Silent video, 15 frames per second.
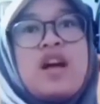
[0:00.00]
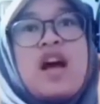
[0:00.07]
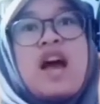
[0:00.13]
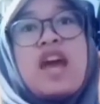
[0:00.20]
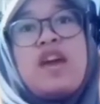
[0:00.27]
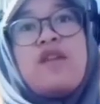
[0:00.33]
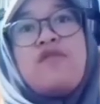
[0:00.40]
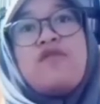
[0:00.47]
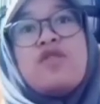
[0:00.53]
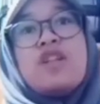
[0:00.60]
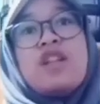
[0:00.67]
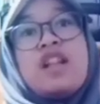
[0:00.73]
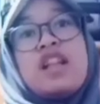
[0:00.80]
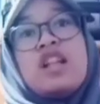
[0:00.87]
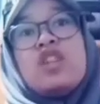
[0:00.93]
If you
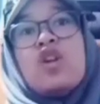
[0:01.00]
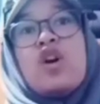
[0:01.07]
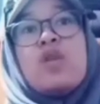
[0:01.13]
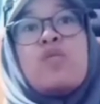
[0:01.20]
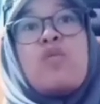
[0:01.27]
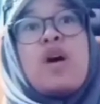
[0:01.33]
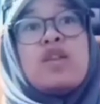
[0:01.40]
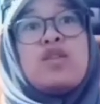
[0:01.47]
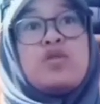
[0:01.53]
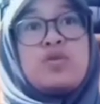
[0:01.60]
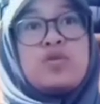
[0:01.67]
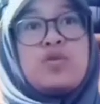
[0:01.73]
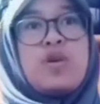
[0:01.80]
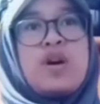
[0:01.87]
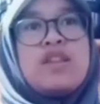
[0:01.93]
really don't want
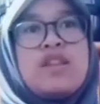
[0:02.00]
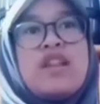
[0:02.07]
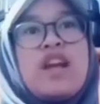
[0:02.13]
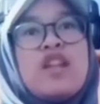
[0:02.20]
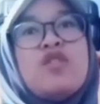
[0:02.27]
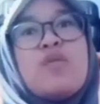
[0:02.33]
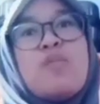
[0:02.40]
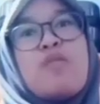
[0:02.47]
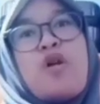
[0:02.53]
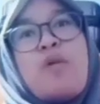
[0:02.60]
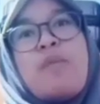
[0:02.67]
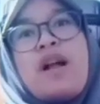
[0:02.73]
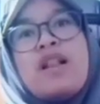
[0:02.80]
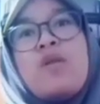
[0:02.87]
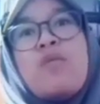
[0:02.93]
to, then you
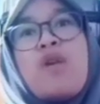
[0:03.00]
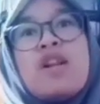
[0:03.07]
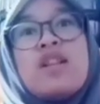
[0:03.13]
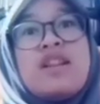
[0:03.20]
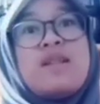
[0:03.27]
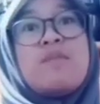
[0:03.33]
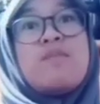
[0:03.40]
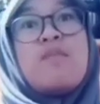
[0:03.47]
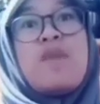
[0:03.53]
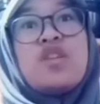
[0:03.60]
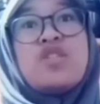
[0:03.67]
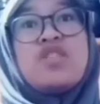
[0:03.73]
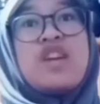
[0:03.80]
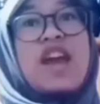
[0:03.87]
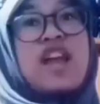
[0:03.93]
probably won't learn
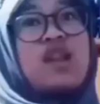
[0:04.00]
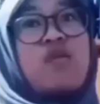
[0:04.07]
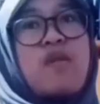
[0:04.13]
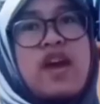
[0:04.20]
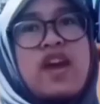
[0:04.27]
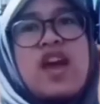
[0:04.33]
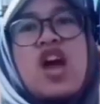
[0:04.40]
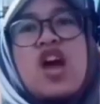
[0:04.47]
much anyway.